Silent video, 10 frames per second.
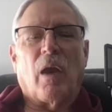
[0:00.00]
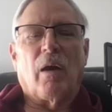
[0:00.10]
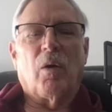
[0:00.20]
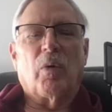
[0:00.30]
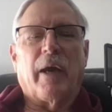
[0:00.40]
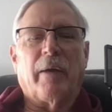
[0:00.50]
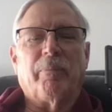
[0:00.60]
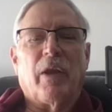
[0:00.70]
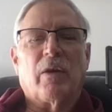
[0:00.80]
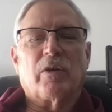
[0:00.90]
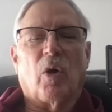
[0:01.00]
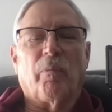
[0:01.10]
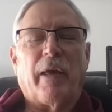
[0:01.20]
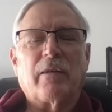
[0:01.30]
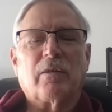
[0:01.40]
Okay, so
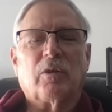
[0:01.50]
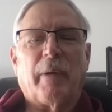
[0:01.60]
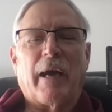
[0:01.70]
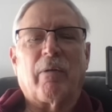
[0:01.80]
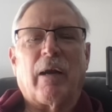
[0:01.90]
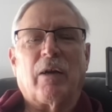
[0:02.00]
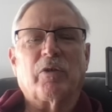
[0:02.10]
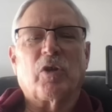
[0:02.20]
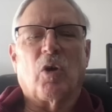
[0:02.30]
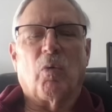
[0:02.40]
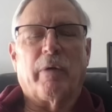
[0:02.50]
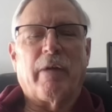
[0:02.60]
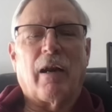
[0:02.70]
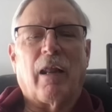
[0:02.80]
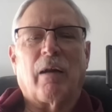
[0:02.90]
that's a little background. So we've
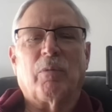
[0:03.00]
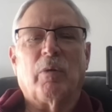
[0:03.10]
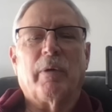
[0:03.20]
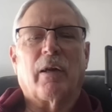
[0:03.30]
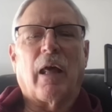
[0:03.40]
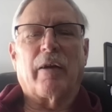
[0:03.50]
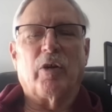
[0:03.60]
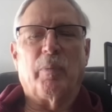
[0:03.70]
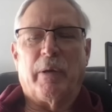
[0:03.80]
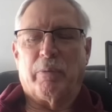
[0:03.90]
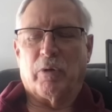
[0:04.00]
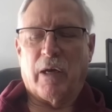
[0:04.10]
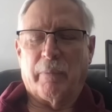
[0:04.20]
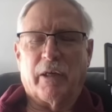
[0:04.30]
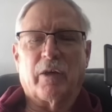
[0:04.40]
got a lot of movement, a lot of new people
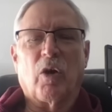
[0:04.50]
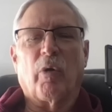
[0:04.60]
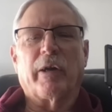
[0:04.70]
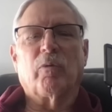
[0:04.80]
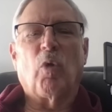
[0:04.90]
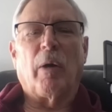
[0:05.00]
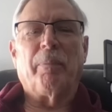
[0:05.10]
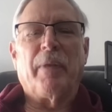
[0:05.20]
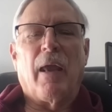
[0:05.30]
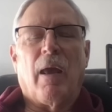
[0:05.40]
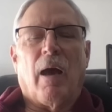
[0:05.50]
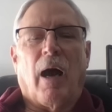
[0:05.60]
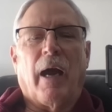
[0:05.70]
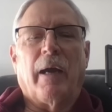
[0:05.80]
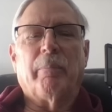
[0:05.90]
coming and going. Well,
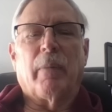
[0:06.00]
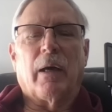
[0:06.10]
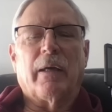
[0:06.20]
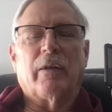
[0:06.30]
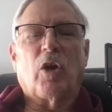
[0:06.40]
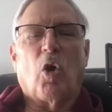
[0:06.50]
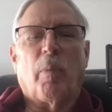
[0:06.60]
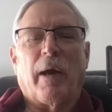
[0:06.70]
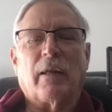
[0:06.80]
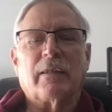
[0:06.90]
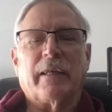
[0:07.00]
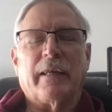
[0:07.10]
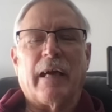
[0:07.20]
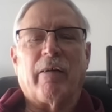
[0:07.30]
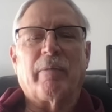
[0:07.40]
I'm uh, in the co-pilot seat now.